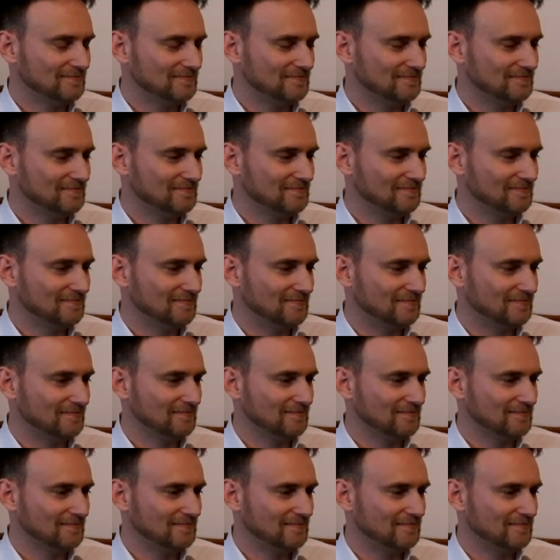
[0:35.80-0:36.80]
Hi
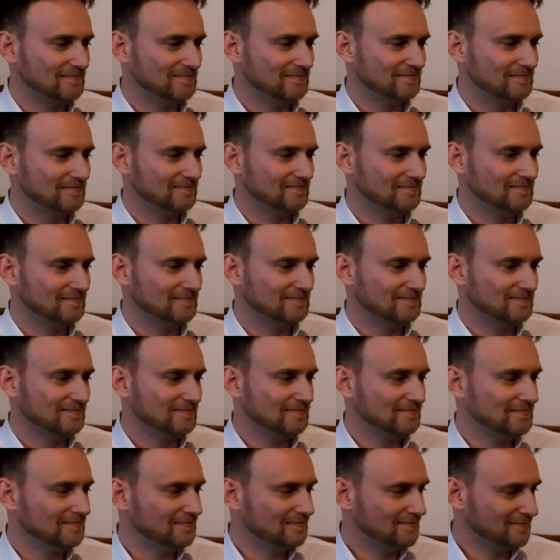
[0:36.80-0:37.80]
everyone,
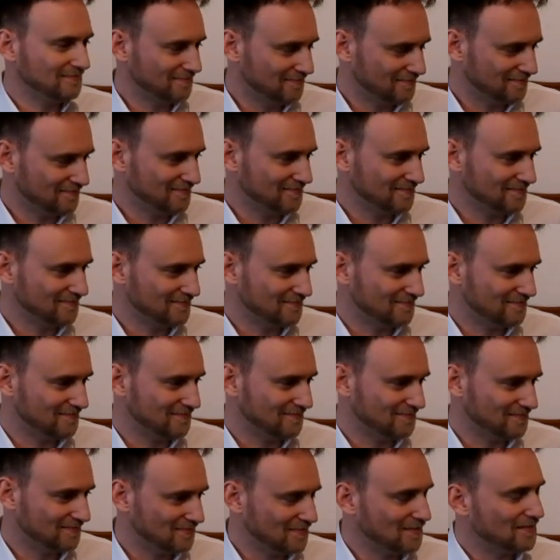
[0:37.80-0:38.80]
and how are you?
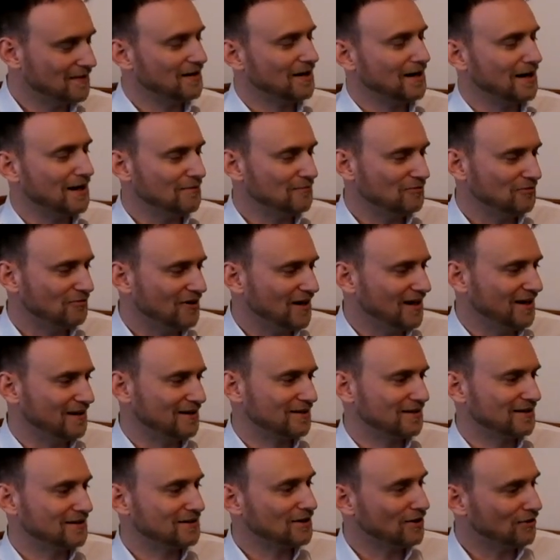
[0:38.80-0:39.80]
I'm fine,
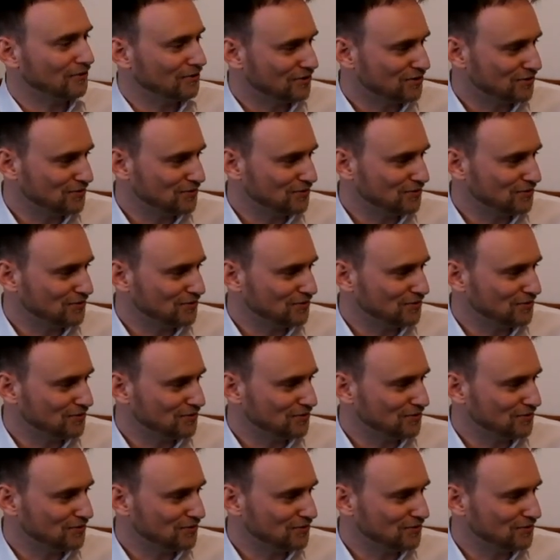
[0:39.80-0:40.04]
and how are